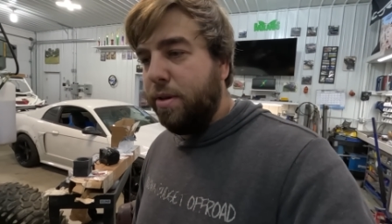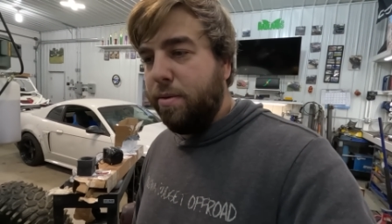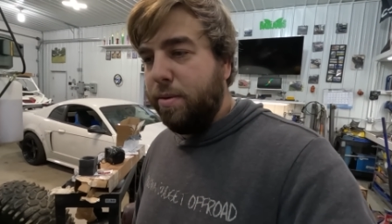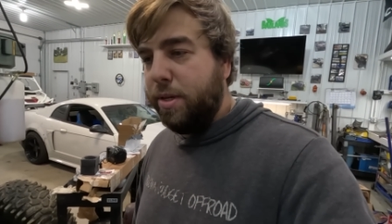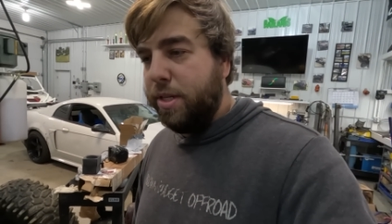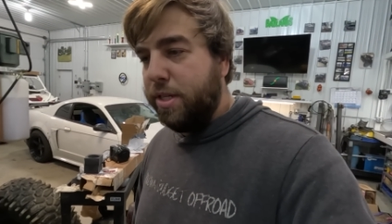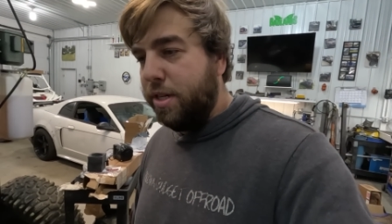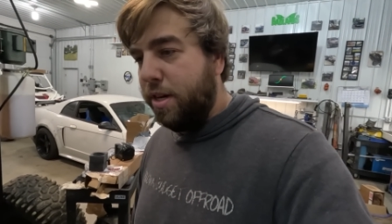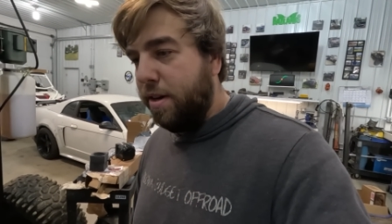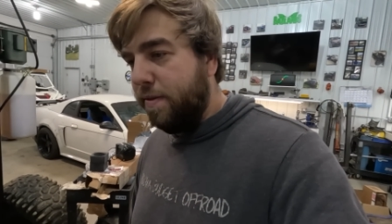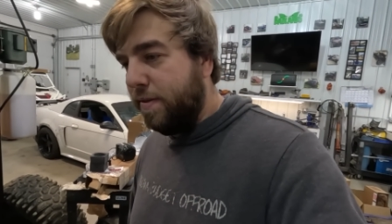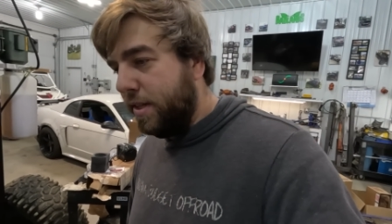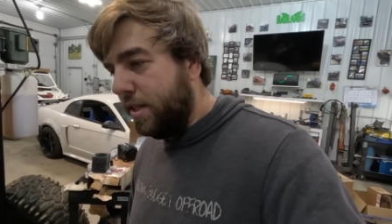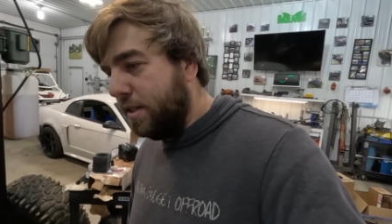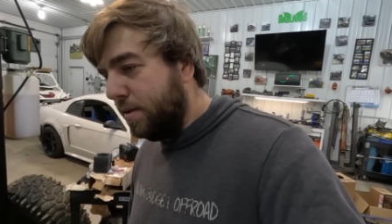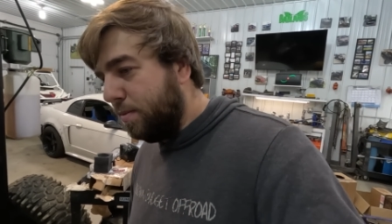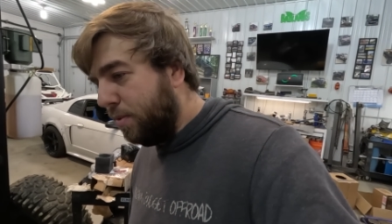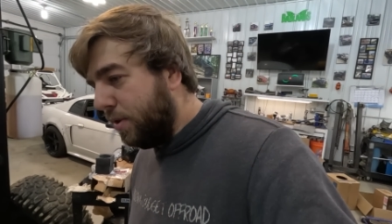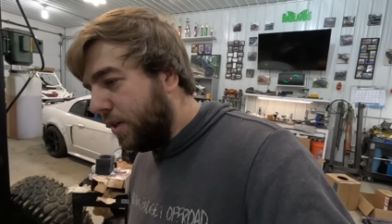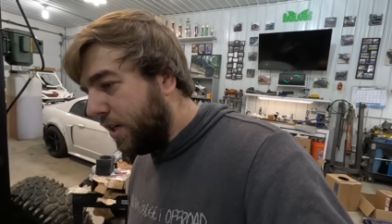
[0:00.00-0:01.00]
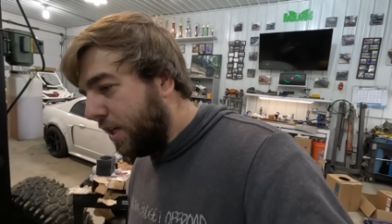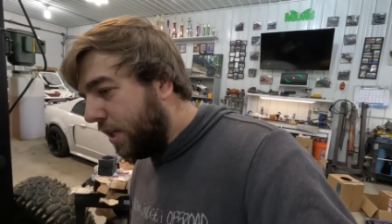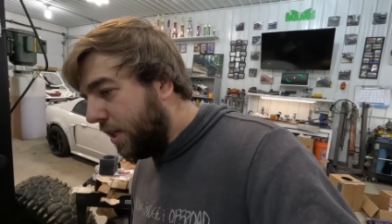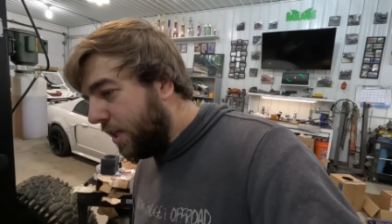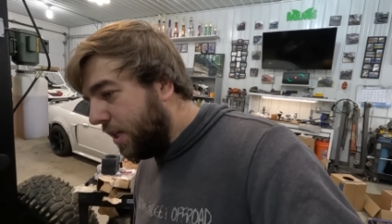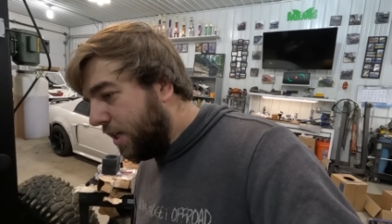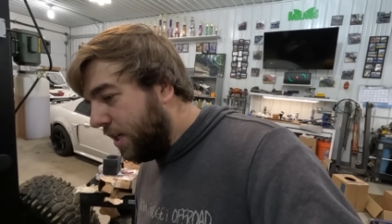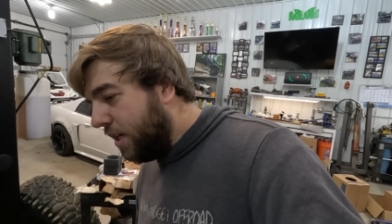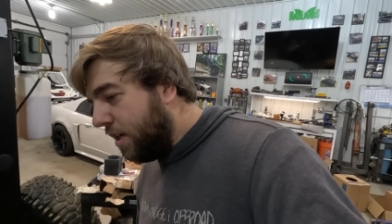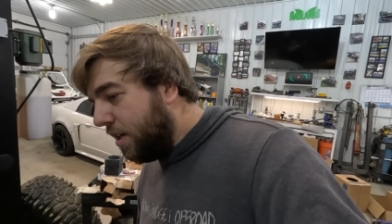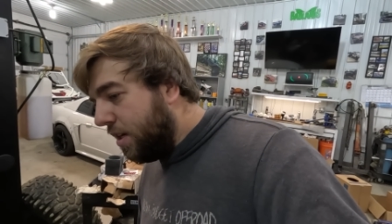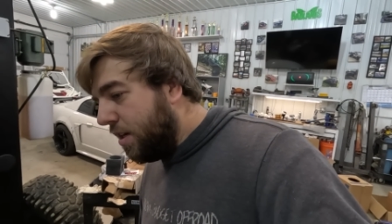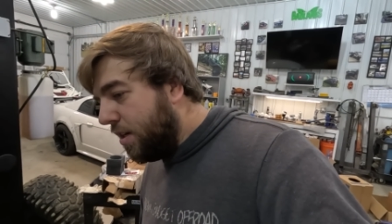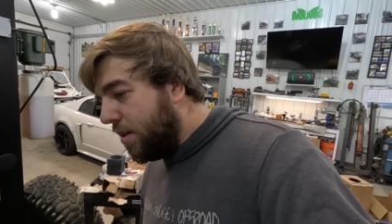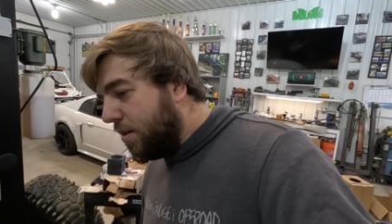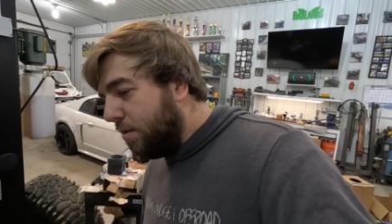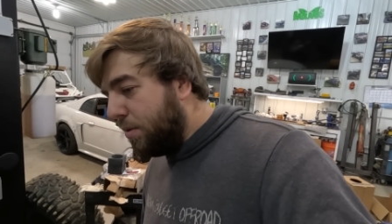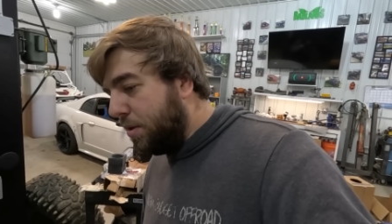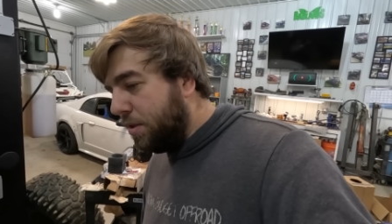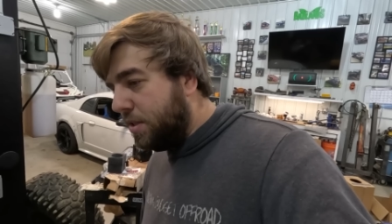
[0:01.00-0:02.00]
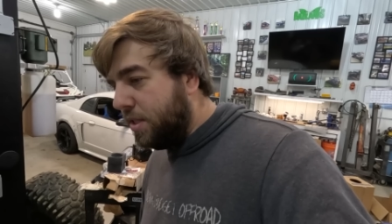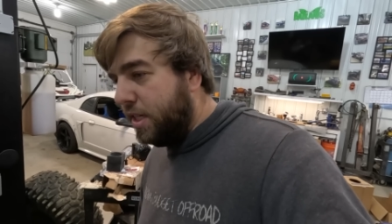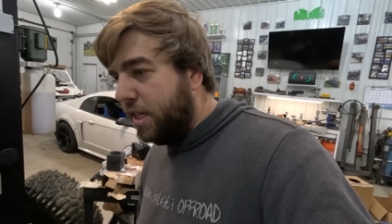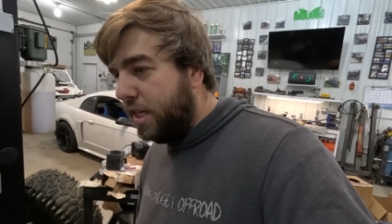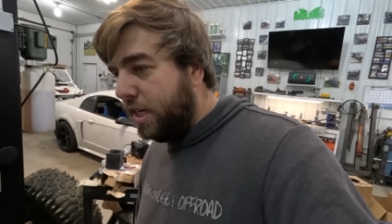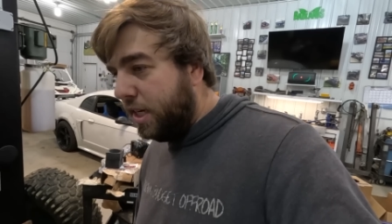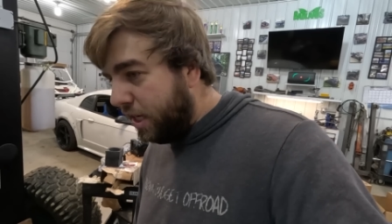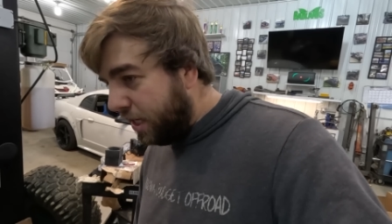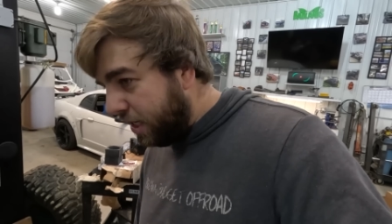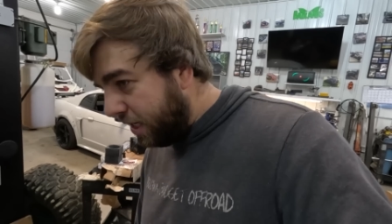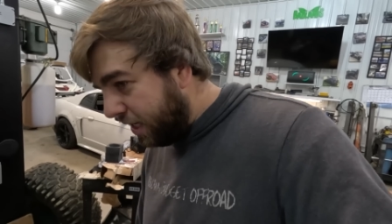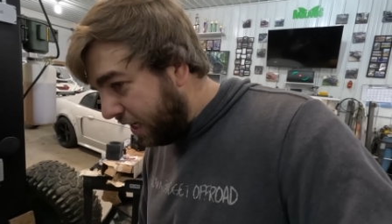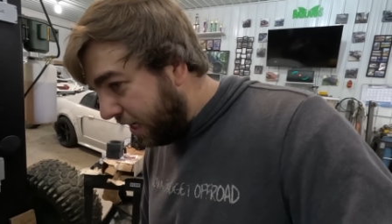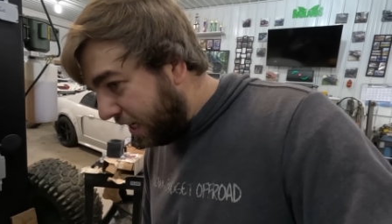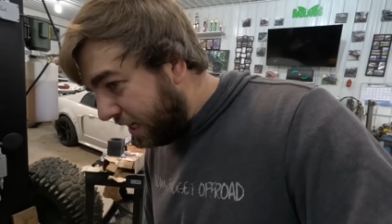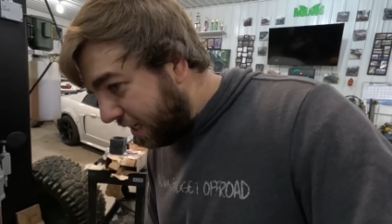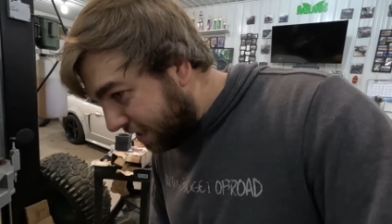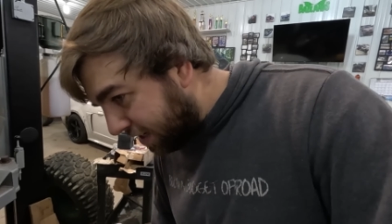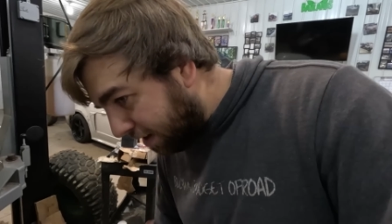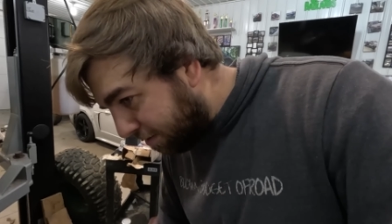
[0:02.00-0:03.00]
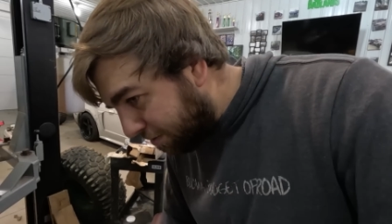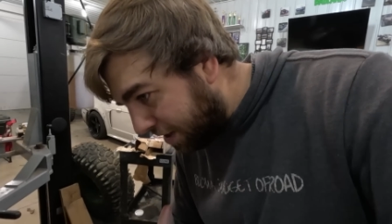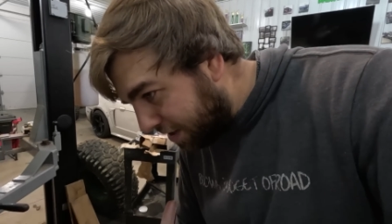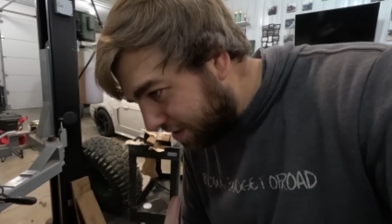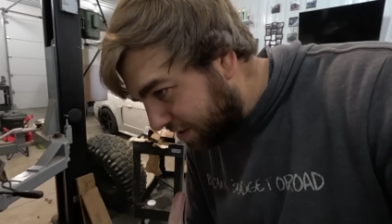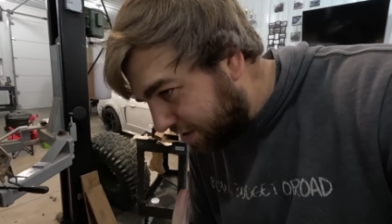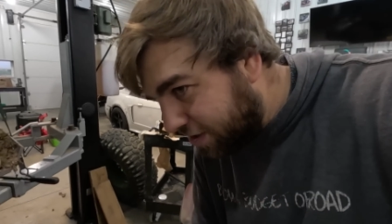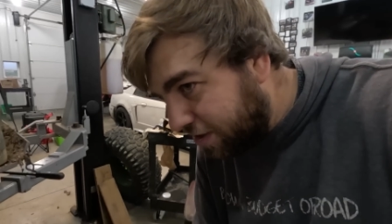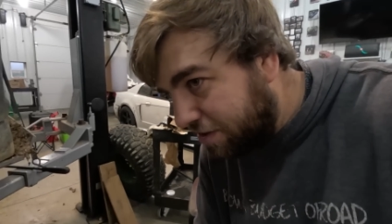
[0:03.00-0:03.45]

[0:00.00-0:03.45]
whole winch off at this point. We'll see. Something else to